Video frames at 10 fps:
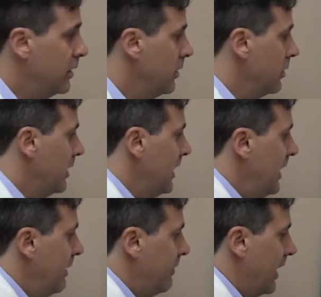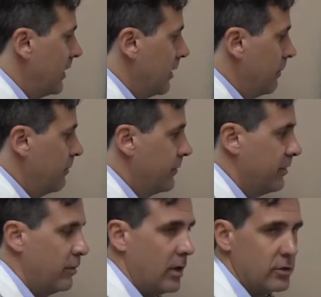You leave that
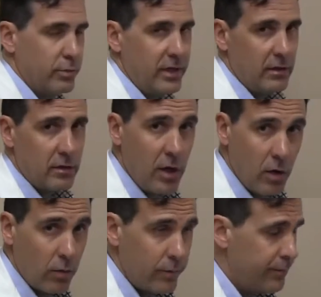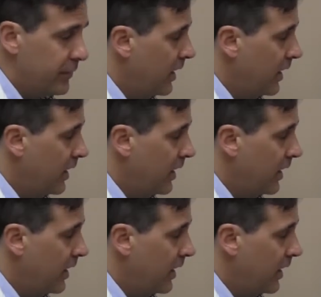subchondral plate alone,